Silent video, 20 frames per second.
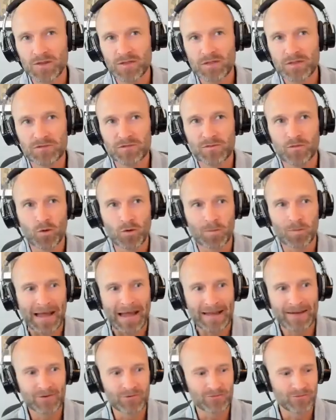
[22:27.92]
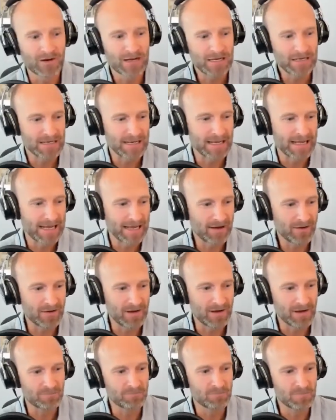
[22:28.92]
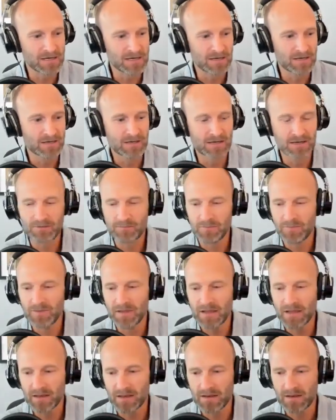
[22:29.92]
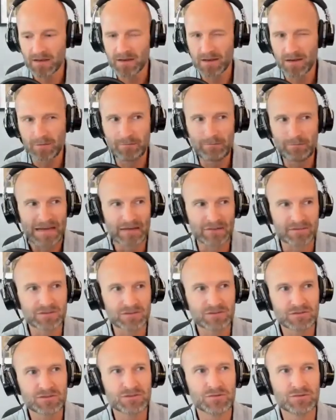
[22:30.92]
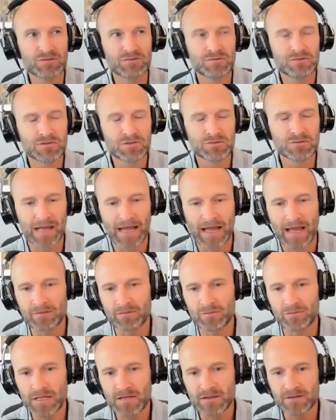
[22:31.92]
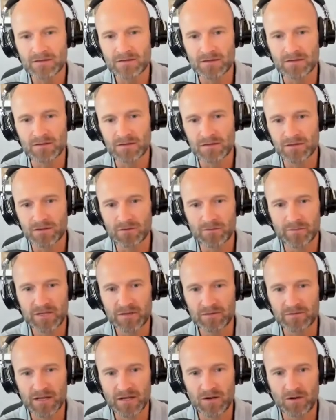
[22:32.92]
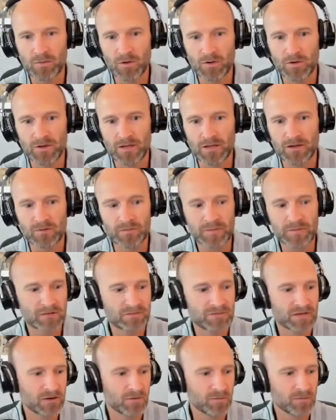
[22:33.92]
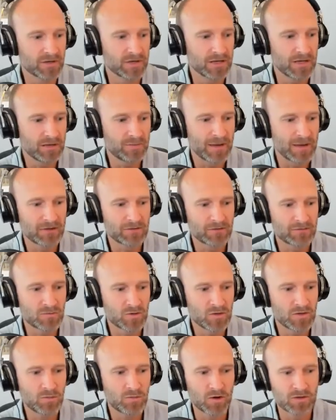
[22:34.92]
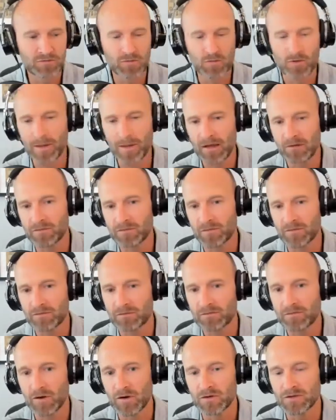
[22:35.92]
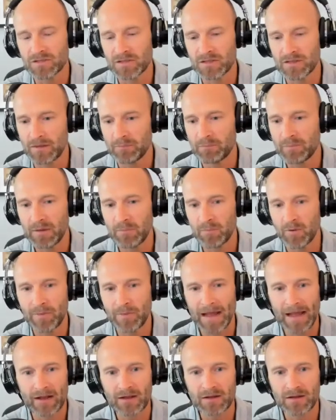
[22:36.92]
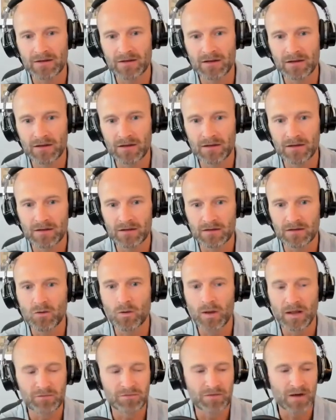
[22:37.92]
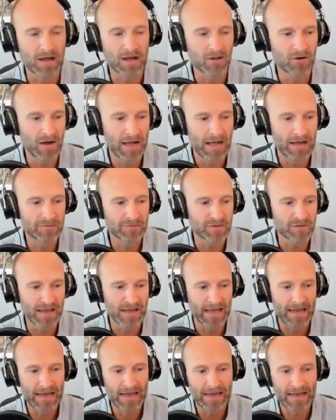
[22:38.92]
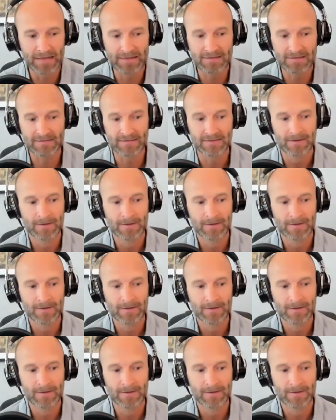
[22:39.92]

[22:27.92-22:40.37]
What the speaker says: the Formatter right now. I'm thinking about 2.5 weeks. It'll be available, and it'll be available in ebook format first, and then paperback a quick follow after that. And it's